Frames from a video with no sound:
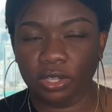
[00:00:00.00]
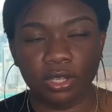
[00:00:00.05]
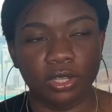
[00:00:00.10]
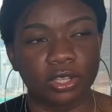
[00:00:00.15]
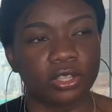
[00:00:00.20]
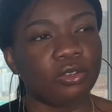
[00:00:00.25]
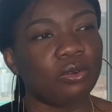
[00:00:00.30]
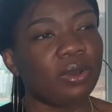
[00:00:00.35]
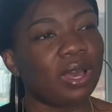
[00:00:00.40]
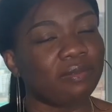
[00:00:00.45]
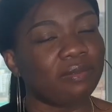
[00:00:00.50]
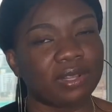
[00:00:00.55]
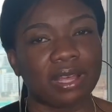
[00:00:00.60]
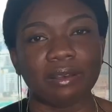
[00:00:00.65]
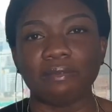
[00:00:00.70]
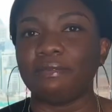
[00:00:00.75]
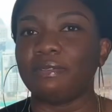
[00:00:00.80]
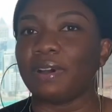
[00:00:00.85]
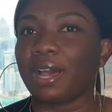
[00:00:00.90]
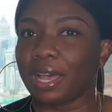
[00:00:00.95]
you have
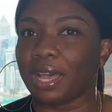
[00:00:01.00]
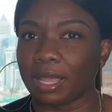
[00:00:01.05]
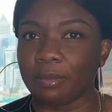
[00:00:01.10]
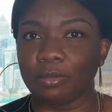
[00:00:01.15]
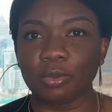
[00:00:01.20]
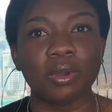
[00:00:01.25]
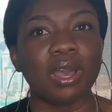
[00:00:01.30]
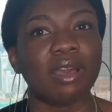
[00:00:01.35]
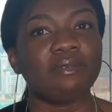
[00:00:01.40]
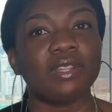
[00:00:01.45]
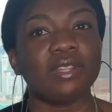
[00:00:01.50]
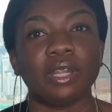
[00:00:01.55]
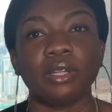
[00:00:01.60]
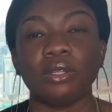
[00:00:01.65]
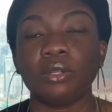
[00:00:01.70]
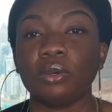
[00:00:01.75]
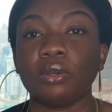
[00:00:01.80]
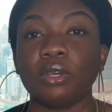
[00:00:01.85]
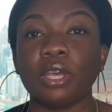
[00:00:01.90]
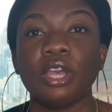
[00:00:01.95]
that vibe, you have that
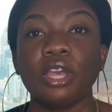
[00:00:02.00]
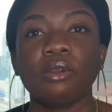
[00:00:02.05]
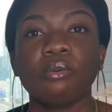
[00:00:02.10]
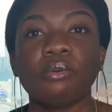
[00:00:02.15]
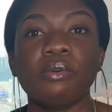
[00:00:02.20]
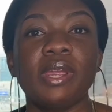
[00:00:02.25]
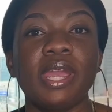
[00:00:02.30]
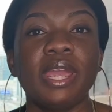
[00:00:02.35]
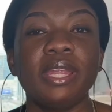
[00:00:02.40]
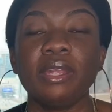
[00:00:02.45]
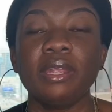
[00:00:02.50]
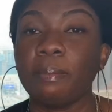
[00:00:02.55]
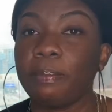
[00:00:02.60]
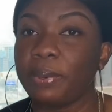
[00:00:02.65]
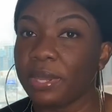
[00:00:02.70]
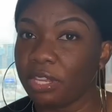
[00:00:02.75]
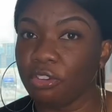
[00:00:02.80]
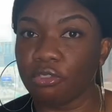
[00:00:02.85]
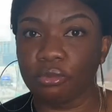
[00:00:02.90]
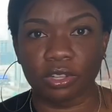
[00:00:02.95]
look. Create a
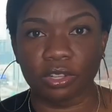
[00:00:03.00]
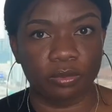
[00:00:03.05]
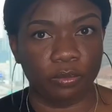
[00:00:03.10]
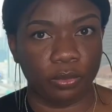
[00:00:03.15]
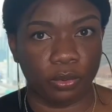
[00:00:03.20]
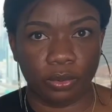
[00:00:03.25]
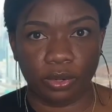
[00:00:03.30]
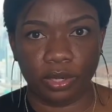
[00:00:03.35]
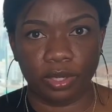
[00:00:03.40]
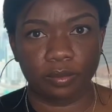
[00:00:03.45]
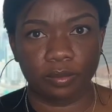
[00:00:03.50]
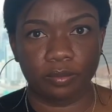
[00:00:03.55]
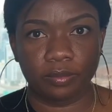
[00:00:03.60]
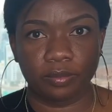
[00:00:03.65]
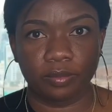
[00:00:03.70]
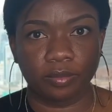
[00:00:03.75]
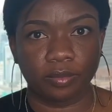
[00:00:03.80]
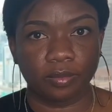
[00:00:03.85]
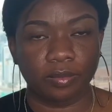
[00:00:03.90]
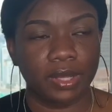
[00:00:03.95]
Pinterest board.
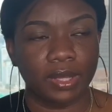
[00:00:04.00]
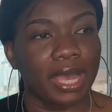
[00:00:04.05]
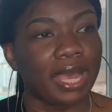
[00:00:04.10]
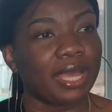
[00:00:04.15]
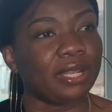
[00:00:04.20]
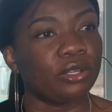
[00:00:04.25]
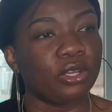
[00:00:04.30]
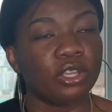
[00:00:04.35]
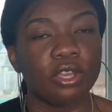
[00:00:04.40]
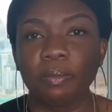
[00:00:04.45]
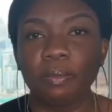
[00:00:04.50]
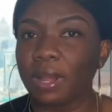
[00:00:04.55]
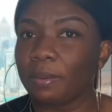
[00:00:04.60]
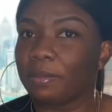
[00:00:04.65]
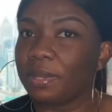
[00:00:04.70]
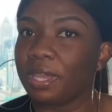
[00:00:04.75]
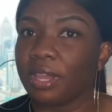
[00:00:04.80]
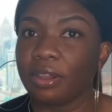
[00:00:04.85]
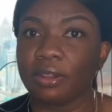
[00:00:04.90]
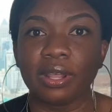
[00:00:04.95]
I know you
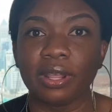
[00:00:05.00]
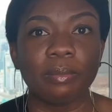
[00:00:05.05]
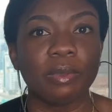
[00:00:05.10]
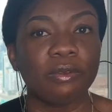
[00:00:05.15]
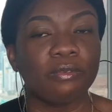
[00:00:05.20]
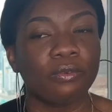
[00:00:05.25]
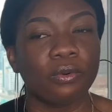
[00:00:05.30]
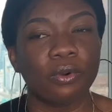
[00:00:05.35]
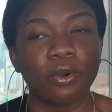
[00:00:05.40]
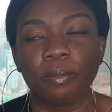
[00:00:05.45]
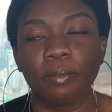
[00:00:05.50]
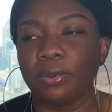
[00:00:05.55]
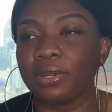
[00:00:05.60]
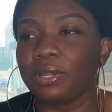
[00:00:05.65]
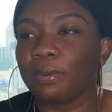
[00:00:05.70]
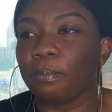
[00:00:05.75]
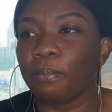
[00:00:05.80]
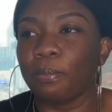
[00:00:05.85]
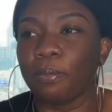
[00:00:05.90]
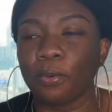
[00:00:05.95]
probably heard that before, but the
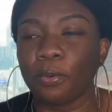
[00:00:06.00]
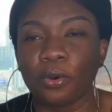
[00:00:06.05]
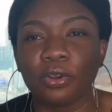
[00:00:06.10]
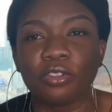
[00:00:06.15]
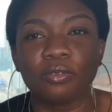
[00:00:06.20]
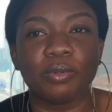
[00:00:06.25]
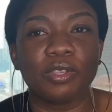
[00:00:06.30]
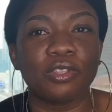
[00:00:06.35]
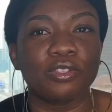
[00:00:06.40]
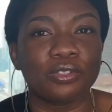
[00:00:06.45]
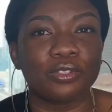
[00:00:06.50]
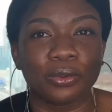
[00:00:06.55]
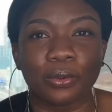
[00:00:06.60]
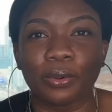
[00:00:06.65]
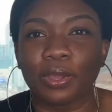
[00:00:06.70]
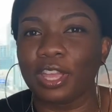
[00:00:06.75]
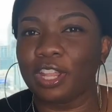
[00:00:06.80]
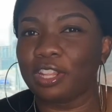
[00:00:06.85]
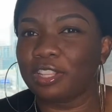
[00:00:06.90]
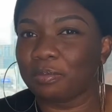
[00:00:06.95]
boards be so
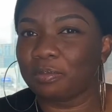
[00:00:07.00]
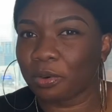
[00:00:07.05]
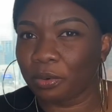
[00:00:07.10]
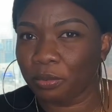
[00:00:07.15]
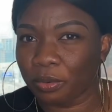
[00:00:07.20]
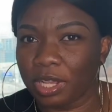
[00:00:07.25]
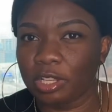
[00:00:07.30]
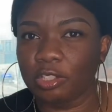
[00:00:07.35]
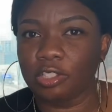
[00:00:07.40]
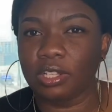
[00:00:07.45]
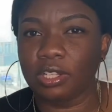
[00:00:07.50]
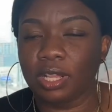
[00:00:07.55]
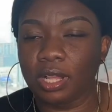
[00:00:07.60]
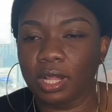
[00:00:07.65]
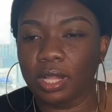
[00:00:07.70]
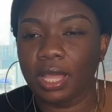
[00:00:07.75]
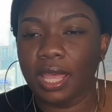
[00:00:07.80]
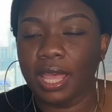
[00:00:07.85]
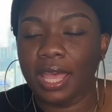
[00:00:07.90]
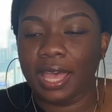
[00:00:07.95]
inspirational
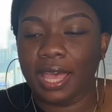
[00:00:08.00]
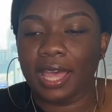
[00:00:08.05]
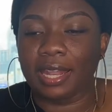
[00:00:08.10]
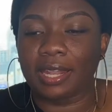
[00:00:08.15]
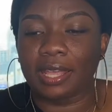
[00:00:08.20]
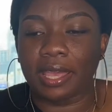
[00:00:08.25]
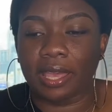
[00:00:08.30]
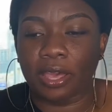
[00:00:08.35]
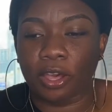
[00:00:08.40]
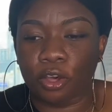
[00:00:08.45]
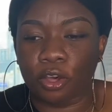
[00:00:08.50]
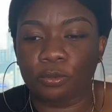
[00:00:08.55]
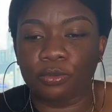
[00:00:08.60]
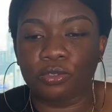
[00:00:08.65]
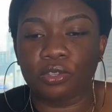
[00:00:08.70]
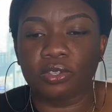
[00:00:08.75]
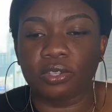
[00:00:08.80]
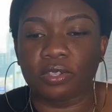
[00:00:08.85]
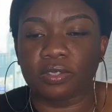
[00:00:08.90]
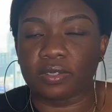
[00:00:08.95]
and it helps you
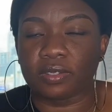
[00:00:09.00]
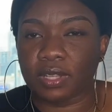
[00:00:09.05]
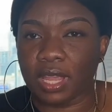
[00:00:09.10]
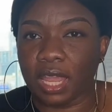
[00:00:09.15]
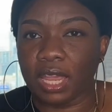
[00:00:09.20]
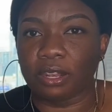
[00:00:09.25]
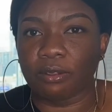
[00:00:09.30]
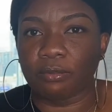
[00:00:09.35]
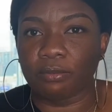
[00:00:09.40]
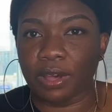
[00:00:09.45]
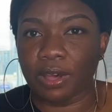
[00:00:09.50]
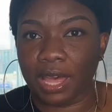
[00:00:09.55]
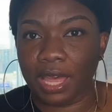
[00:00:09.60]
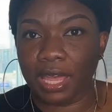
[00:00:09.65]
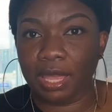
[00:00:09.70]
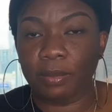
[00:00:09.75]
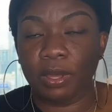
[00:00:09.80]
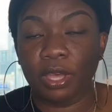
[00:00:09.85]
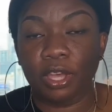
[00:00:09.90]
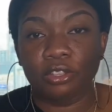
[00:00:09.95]
to stay in the vibe.
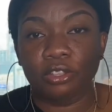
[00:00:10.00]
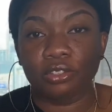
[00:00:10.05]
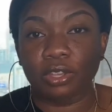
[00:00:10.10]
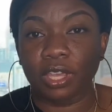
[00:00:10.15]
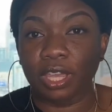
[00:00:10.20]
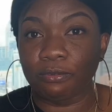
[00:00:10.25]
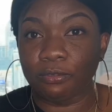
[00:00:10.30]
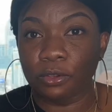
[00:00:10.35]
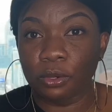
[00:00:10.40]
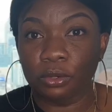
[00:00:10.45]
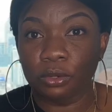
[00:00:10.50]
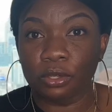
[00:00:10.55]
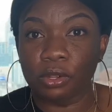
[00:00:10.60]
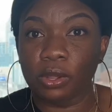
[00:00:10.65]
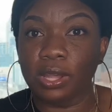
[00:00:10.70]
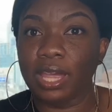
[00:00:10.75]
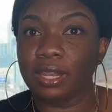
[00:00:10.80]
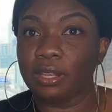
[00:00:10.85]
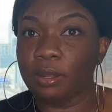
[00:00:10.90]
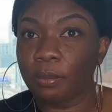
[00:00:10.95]
So if you look
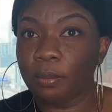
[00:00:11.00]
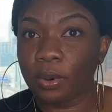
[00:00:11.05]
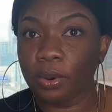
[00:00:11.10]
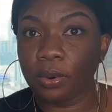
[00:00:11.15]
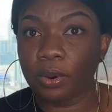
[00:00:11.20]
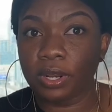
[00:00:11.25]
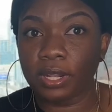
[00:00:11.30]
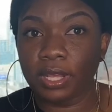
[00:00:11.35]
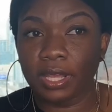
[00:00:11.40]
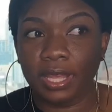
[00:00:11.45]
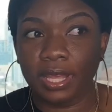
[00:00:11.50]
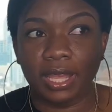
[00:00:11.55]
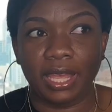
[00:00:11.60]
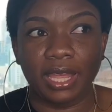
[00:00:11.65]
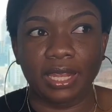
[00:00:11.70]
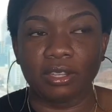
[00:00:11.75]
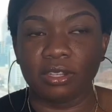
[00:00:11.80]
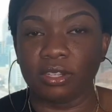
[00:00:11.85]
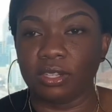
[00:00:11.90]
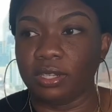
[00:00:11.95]
at the board
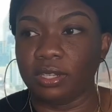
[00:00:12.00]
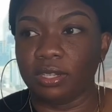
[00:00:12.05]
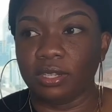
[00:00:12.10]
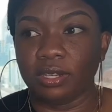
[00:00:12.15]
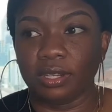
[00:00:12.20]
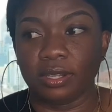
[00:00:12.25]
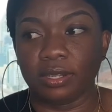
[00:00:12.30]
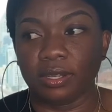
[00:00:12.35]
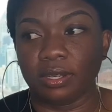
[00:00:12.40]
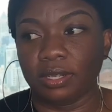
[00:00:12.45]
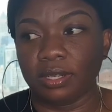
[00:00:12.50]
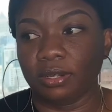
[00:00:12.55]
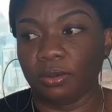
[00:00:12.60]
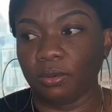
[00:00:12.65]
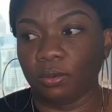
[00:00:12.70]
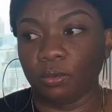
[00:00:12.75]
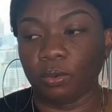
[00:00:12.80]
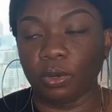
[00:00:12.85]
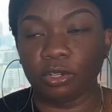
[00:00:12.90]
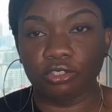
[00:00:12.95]
and
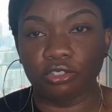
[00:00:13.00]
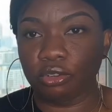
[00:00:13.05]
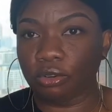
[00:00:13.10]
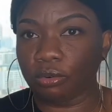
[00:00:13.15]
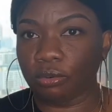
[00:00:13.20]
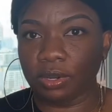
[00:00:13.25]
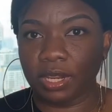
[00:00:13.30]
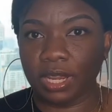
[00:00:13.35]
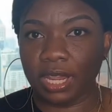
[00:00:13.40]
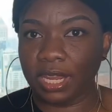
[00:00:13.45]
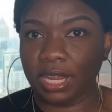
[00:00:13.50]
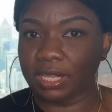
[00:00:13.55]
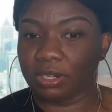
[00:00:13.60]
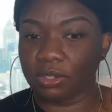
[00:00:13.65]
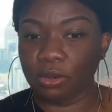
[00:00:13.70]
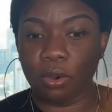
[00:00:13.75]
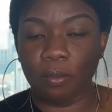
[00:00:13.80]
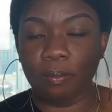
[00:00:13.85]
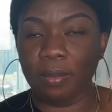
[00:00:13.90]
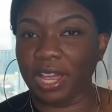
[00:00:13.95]
what you create
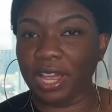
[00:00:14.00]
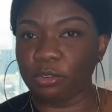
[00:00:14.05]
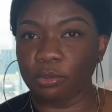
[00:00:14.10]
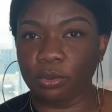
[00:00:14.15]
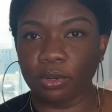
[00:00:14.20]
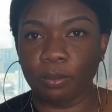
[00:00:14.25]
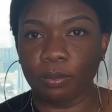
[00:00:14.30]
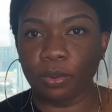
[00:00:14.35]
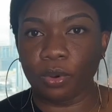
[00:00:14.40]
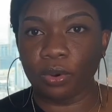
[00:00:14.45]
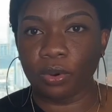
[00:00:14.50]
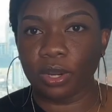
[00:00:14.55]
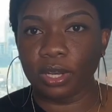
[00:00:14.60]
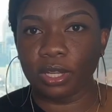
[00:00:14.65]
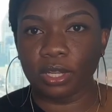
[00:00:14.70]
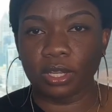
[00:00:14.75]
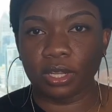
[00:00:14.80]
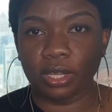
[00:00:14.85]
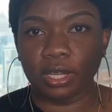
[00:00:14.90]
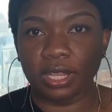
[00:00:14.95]
don't match with the
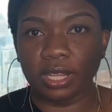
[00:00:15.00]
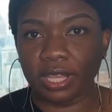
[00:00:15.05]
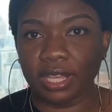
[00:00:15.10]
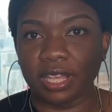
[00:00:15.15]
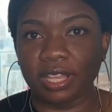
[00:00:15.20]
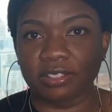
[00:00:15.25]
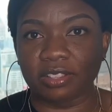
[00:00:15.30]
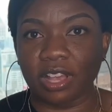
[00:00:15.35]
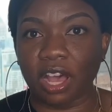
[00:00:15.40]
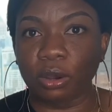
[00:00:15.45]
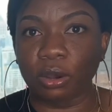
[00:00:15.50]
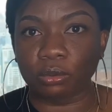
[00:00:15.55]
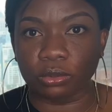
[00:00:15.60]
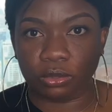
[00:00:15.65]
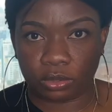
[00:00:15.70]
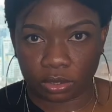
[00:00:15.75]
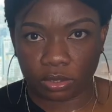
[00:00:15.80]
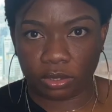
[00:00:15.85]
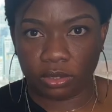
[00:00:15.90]
board, it's out.